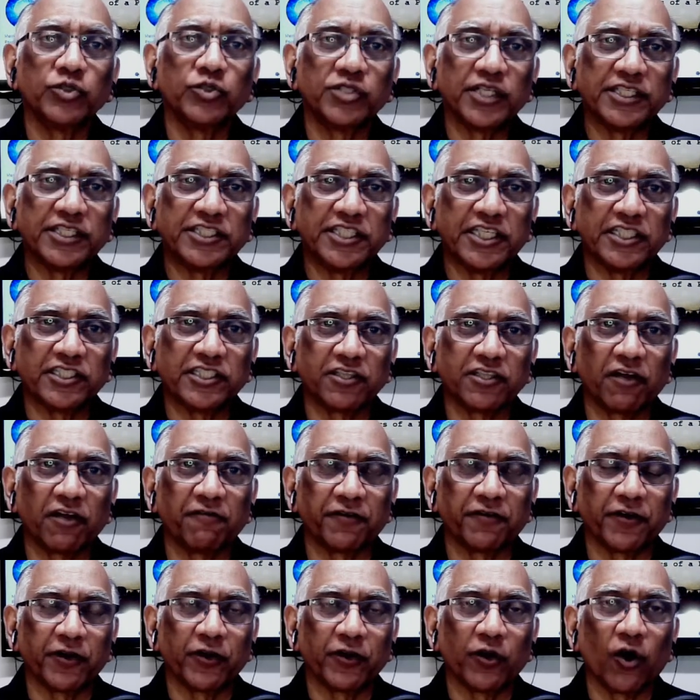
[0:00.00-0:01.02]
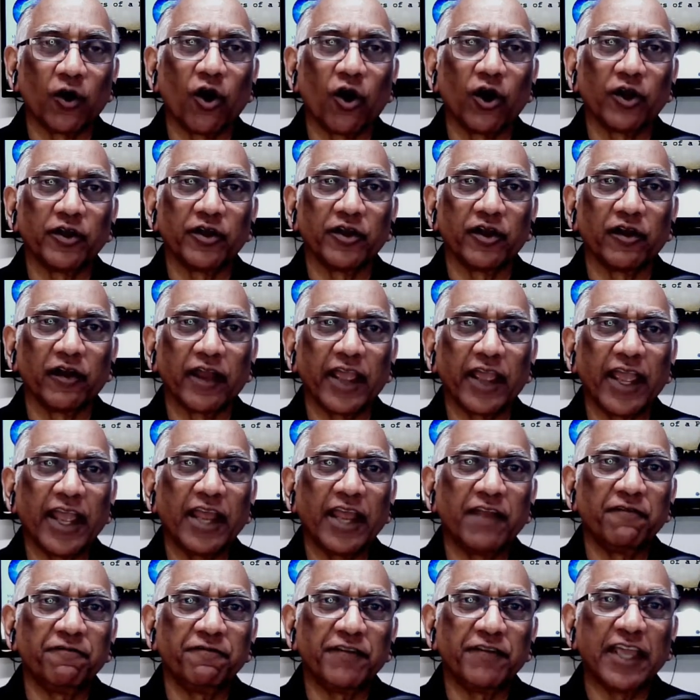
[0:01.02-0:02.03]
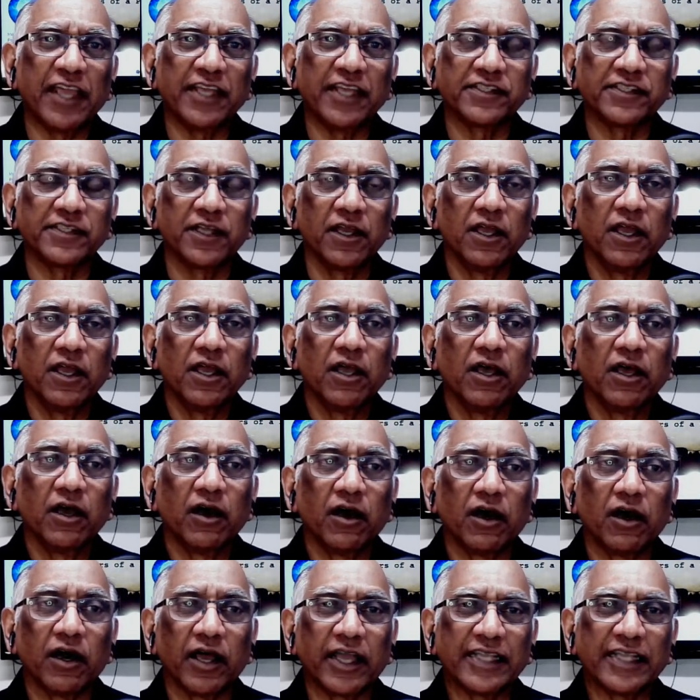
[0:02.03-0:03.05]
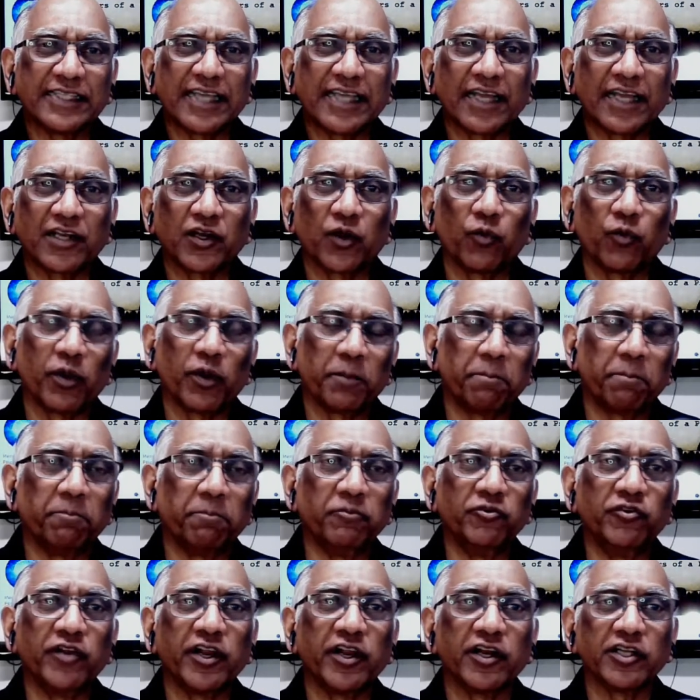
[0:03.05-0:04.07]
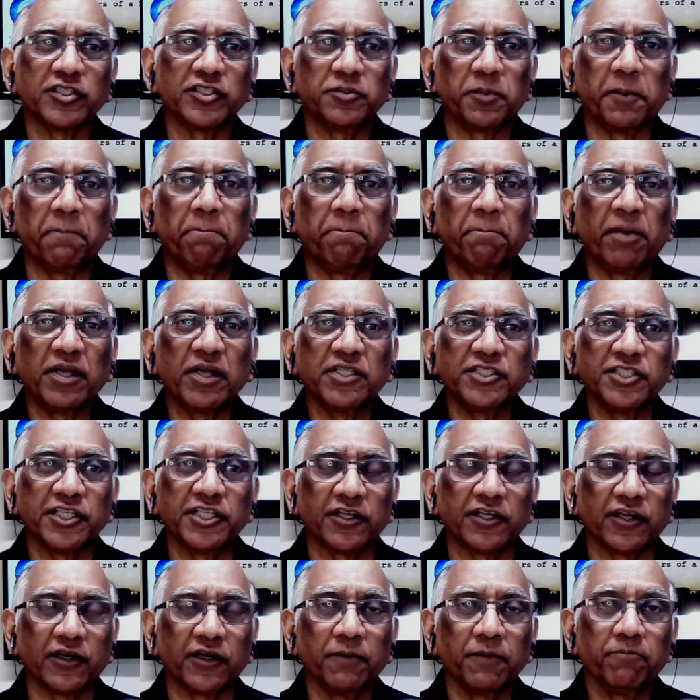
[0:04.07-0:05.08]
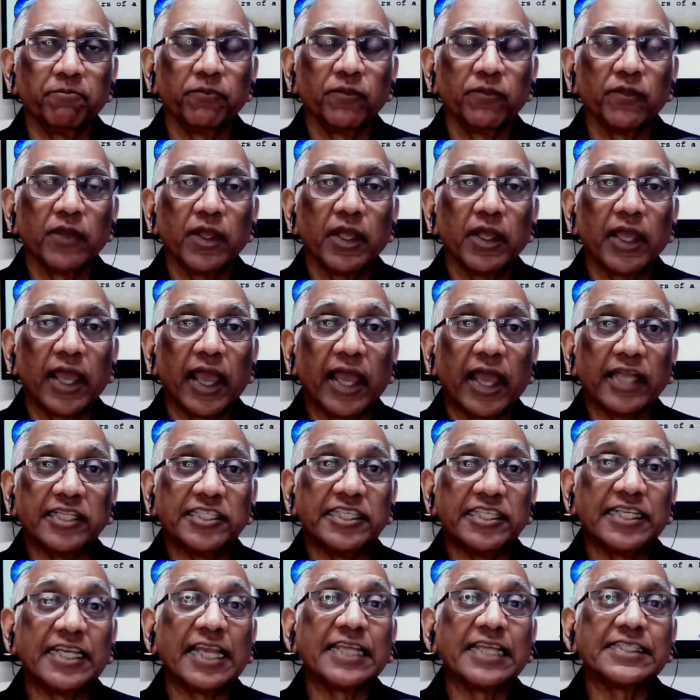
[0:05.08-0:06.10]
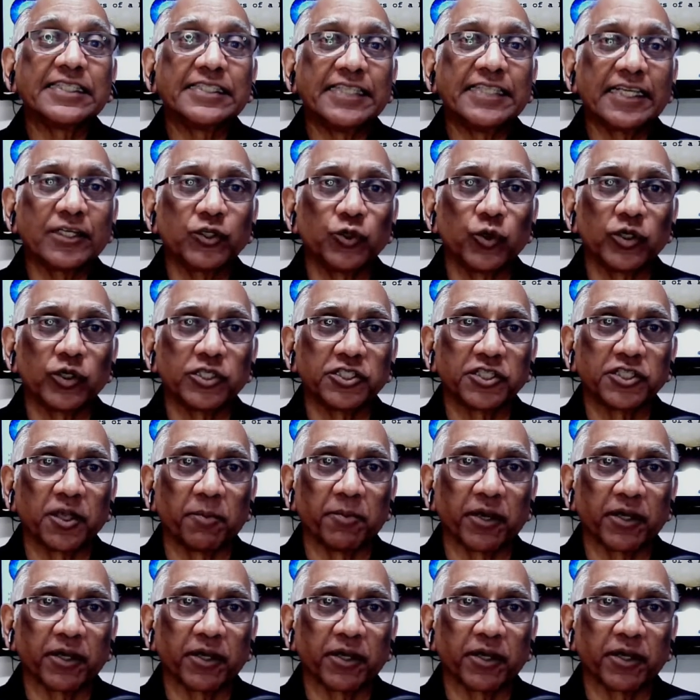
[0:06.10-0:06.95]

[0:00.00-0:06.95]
that she has suffered on her head, face, etc., where Dreer has been punching her. And she gets sick to her stomach.